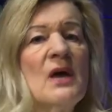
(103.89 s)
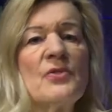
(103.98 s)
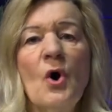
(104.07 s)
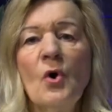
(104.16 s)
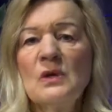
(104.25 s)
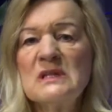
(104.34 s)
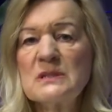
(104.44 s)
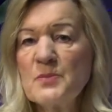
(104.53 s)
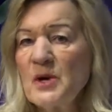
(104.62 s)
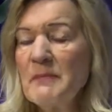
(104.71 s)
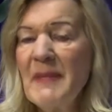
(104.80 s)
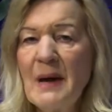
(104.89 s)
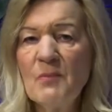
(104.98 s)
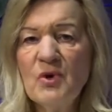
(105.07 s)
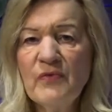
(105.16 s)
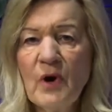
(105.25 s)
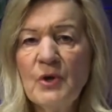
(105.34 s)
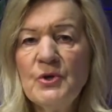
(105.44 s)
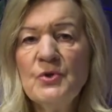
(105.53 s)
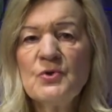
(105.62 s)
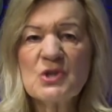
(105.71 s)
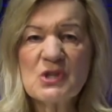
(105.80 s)
The Holy Spirit might move on
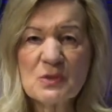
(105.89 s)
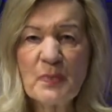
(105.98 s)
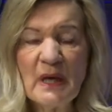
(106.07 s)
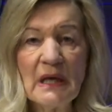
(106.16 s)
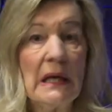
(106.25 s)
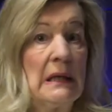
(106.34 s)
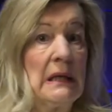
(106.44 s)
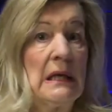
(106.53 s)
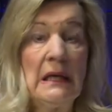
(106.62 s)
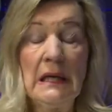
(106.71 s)
you to speak in,